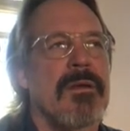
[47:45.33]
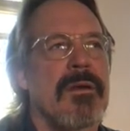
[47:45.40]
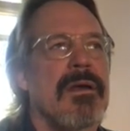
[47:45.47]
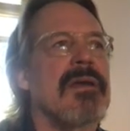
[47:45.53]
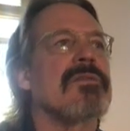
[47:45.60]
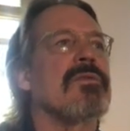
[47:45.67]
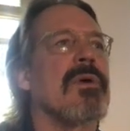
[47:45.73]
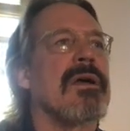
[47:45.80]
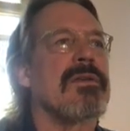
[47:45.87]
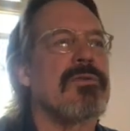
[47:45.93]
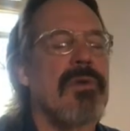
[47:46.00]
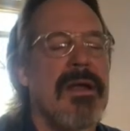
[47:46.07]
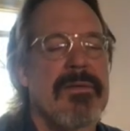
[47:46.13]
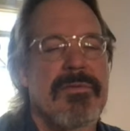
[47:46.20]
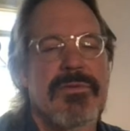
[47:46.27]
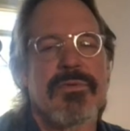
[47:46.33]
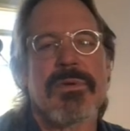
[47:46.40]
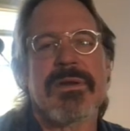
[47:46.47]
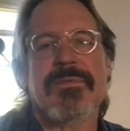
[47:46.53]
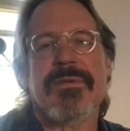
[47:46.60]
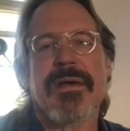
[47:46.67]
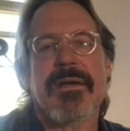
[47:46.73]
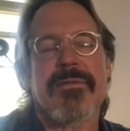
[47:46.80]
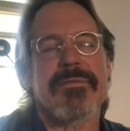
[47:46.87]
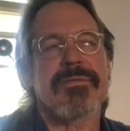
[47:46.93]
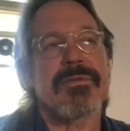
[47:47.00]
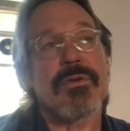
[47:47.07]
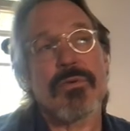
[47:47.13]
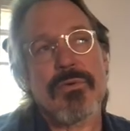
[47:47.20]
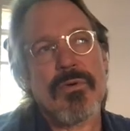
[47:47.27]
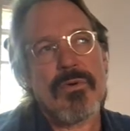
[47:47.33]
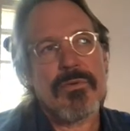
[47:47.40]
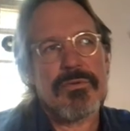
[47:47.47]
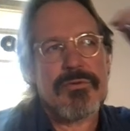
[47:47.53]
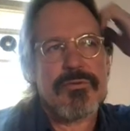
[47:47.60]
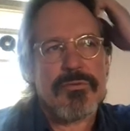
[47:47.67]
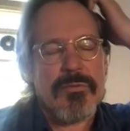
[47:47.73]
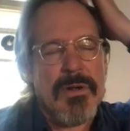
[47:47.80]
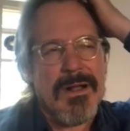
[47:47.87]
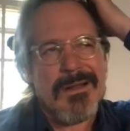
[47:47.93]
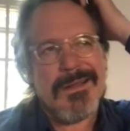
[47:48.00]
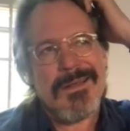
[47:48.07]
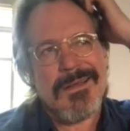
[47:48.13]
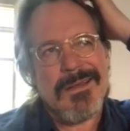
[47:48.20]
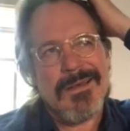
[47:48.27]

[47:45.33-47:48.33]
that's why I drive a 25-year-old truck.